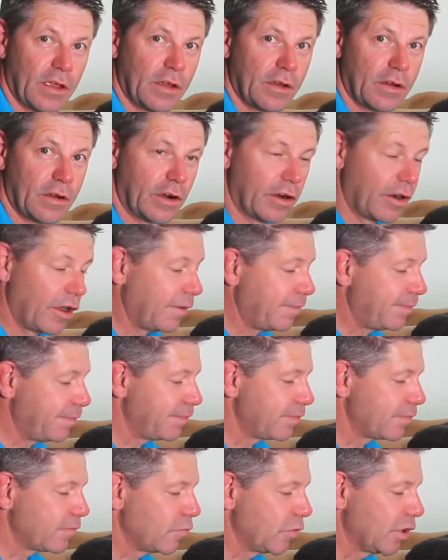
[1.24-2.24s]
All right,
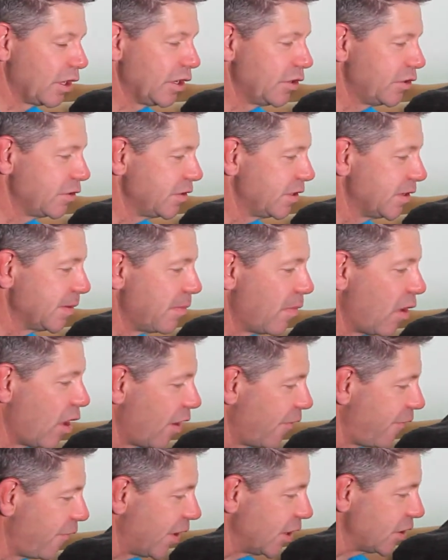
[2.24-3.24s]
we're going to do some
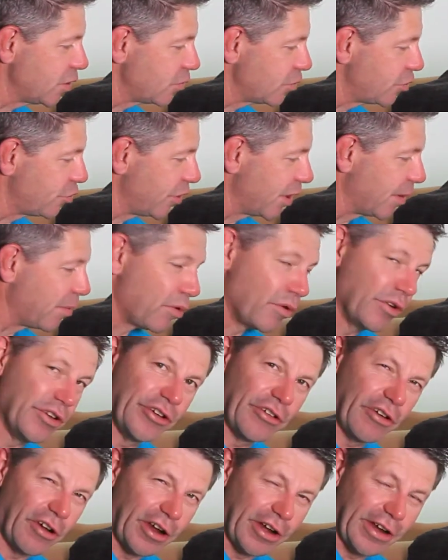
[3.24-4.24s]
myofascial trigger point
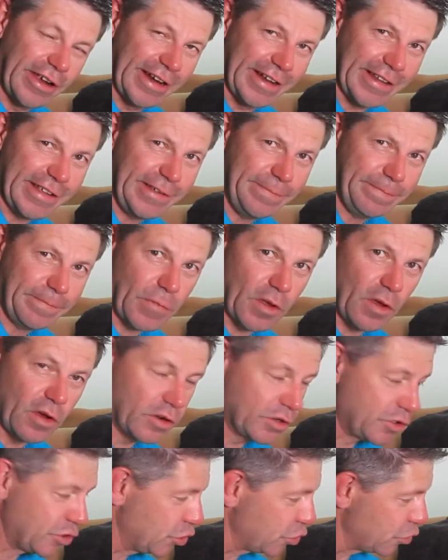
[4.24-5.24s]
dry needling
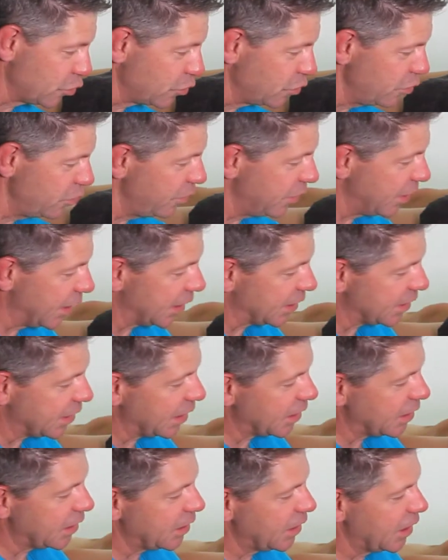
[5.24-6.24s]
onto the
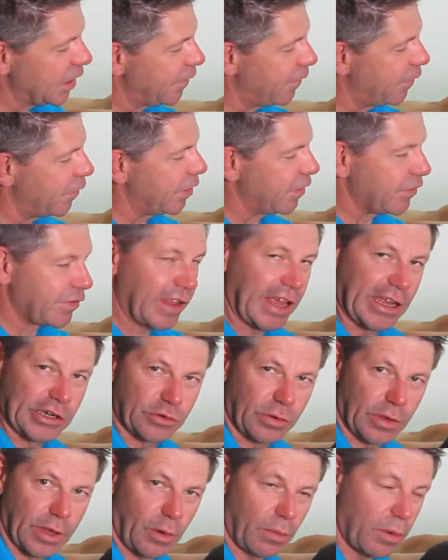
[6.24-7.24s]
extensors here for this
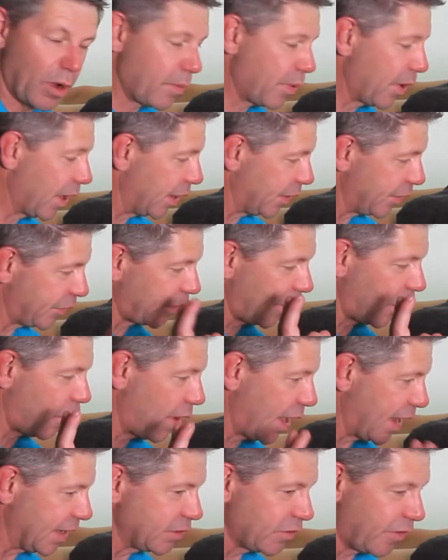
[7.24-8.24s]
lateral elbow pain.
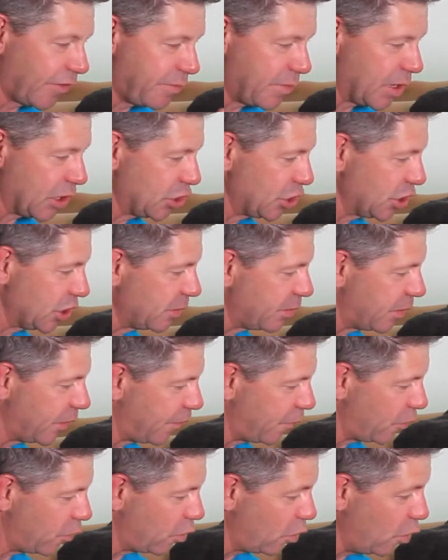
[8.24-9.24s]
So as I've mentioned
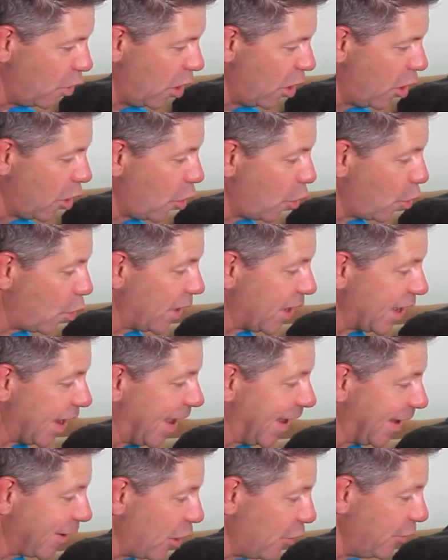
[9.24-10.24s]
before, we
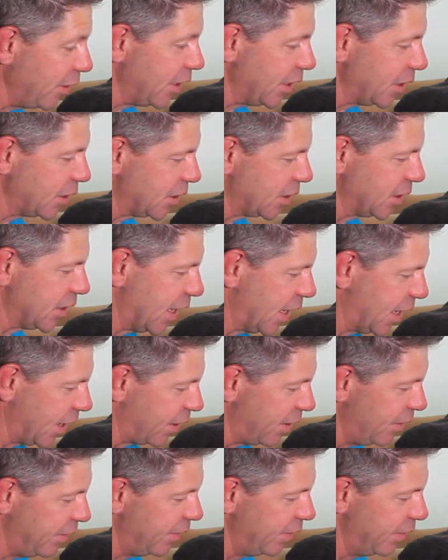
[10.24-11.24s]
are going to
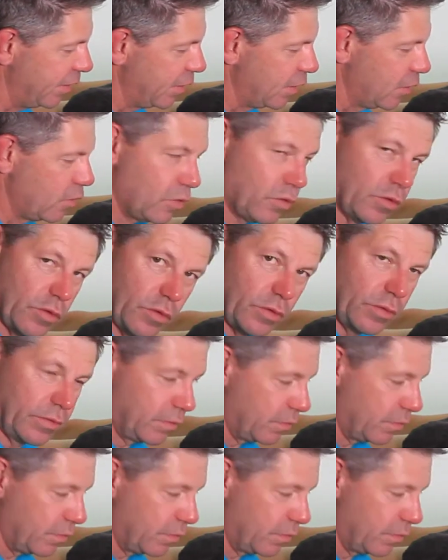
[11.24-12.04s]
target or